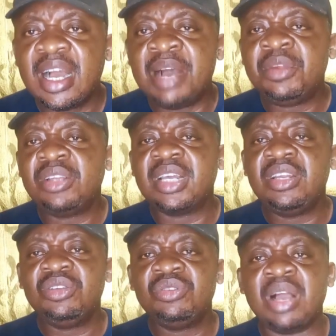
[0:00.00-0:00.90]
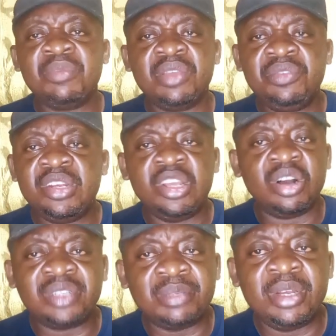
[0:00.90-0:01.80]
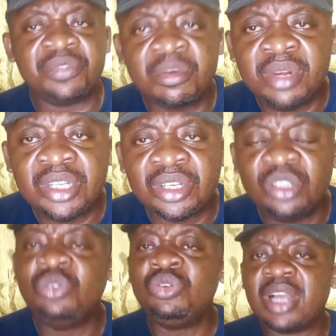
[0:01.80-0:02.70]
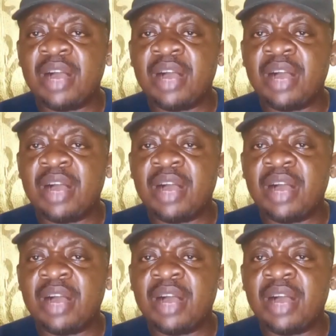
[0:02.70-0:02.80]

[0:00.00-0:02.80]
I'm not telling you I'm giving you the ultimate formulation. You